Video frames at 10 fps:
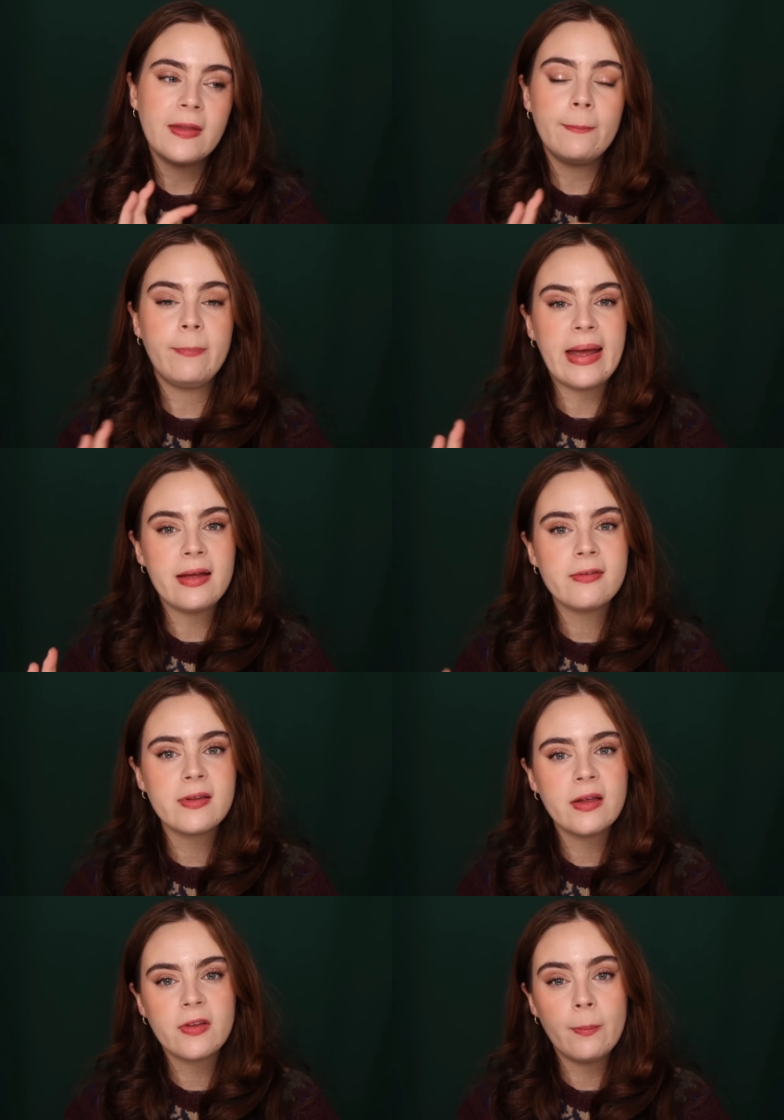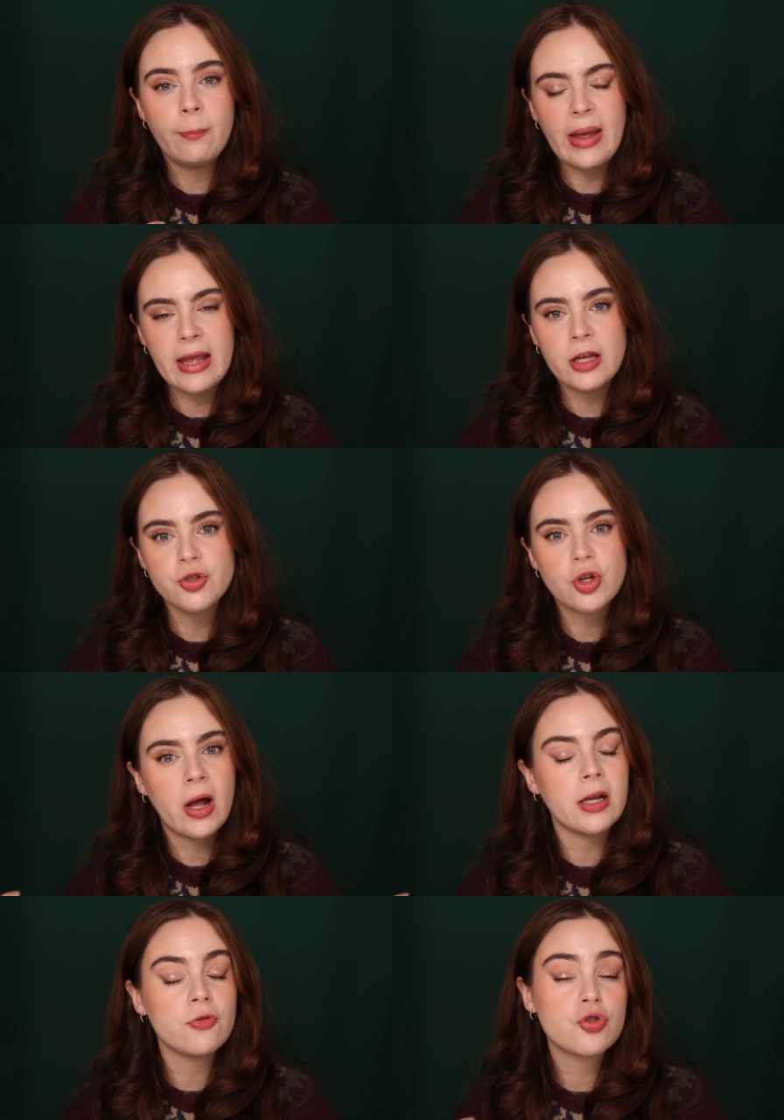the base is a beige
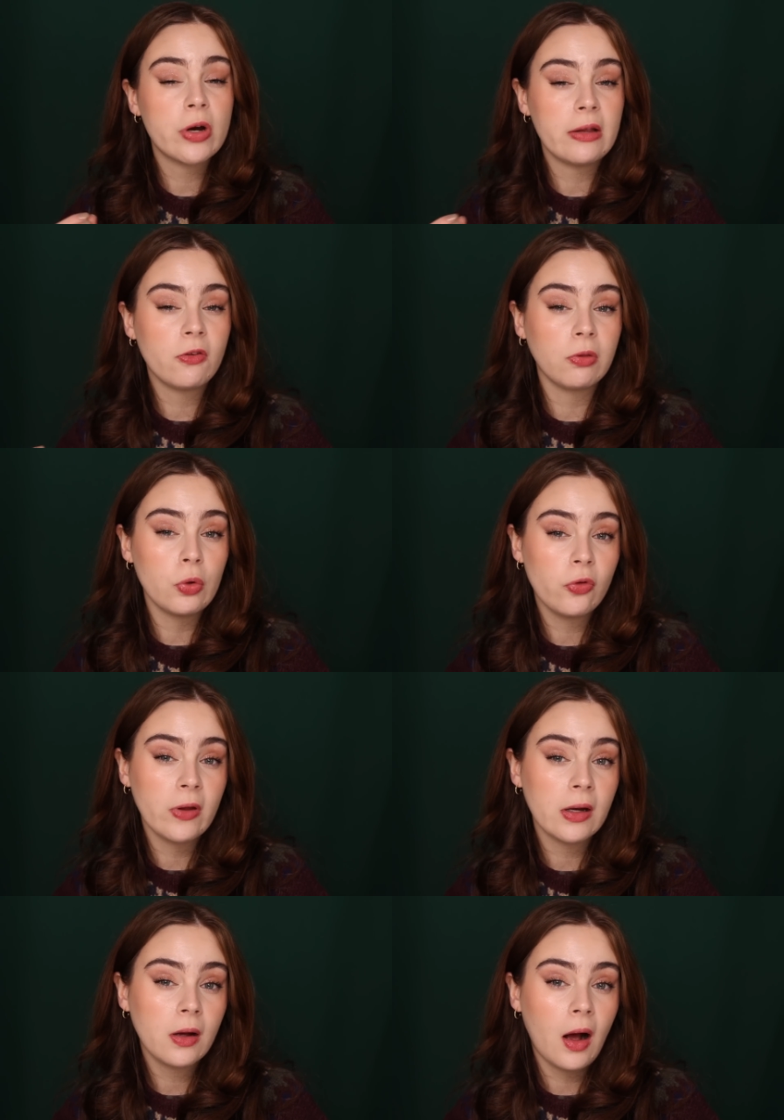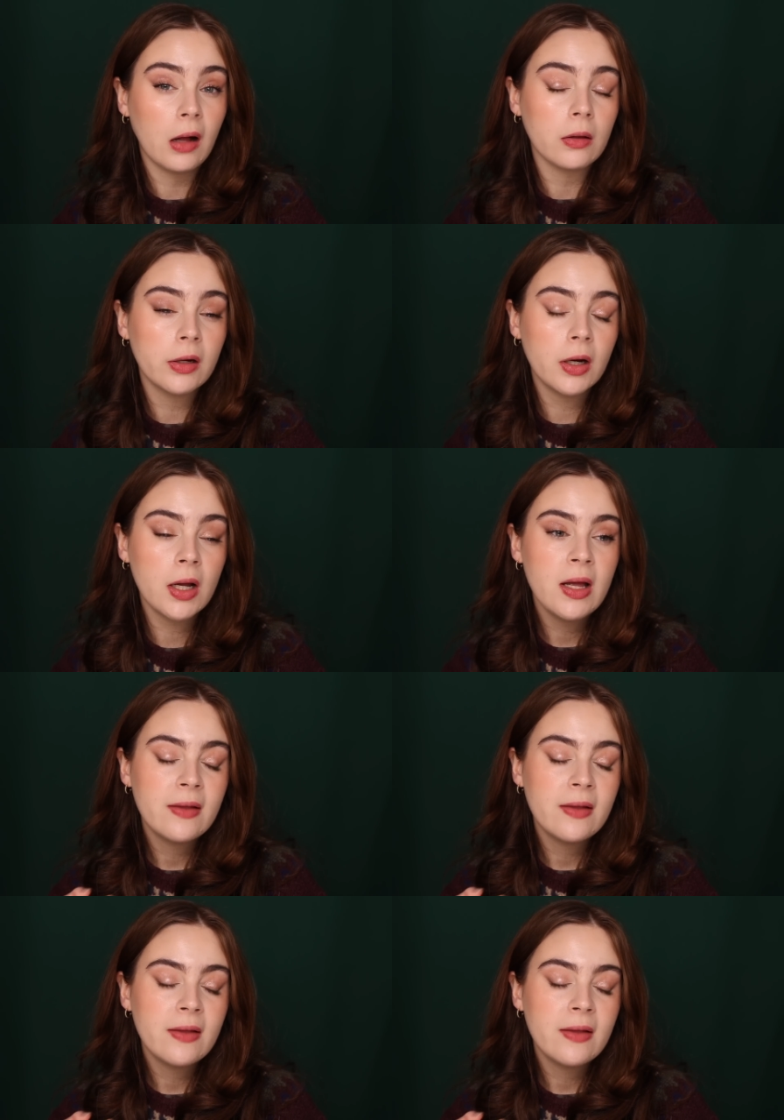kind of translucent color